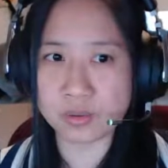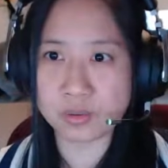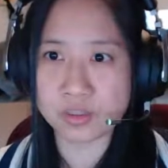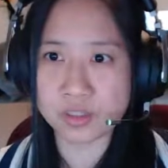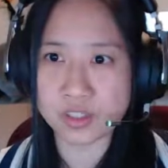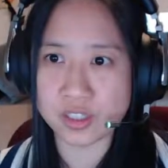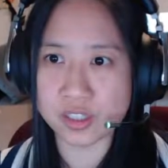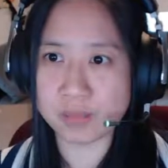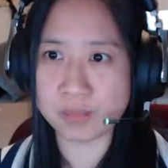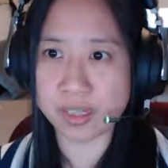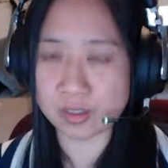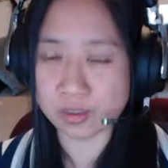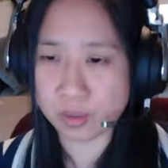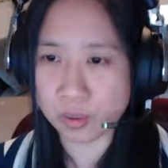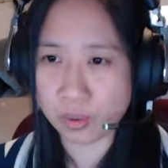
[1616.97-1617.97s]
who just
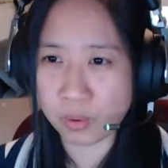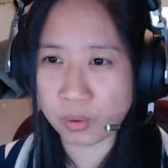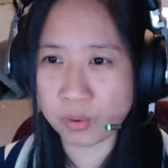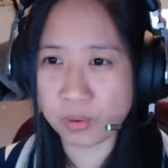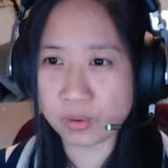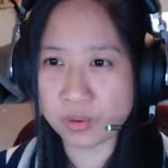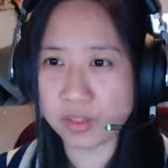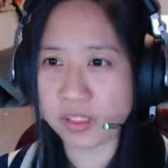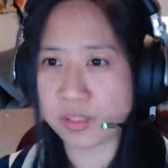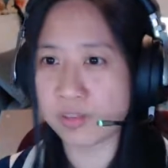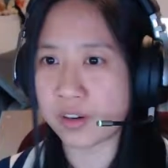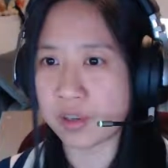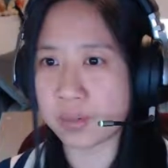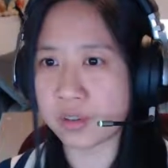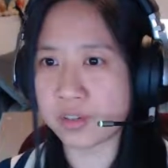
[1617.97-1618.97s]
make the whole
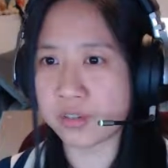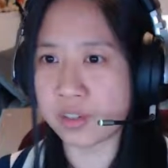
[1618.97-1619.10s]
environment